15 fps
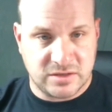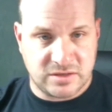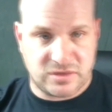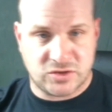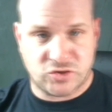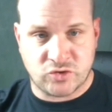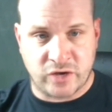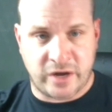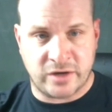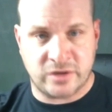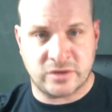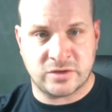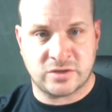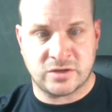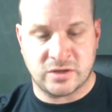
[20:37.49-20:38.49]

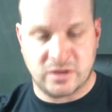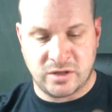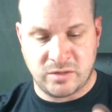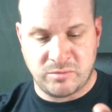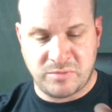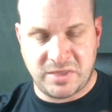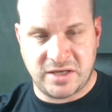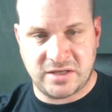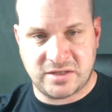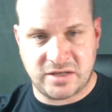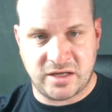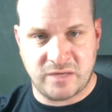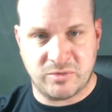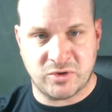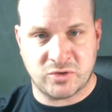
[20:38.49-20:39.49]
Striders,
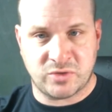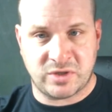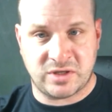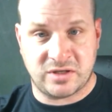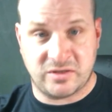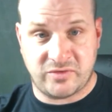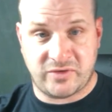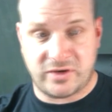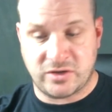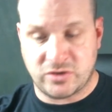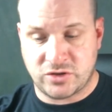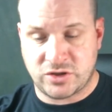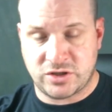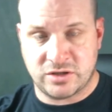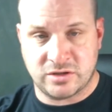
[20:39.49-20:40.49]
Peacekeepers with the Defender
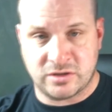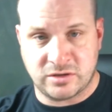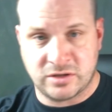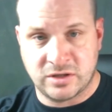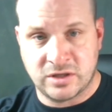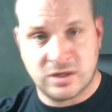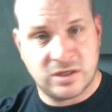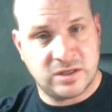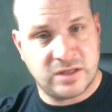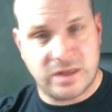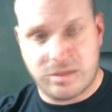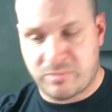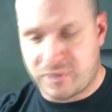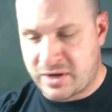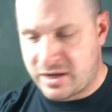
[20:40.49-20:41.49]
Shield,
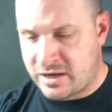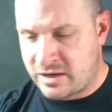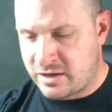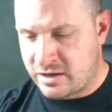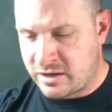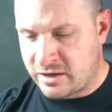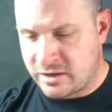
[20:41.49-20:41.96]
not bad.